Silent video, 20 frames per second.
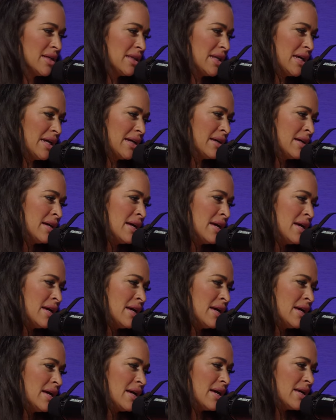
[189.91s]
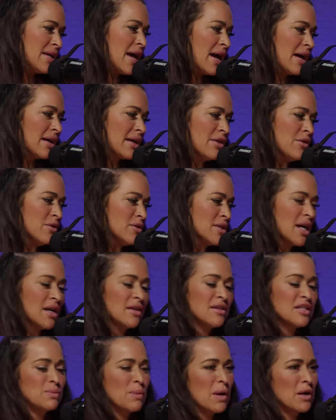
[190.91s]
And like, yeah, either side
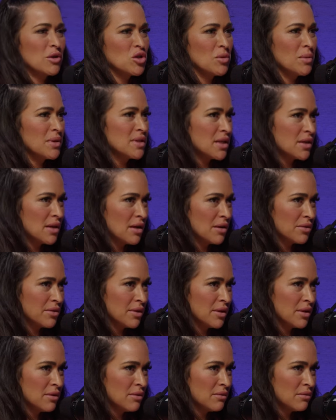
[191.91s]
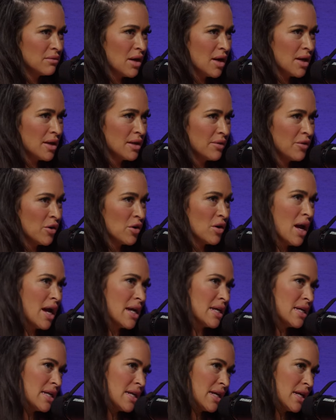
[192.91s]
of the spectrum, it's unhealthy, right? If you're
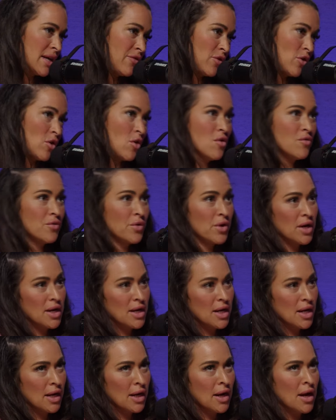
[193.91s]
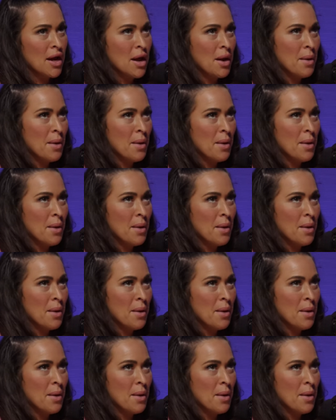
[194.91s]
not eating, if you're overeating.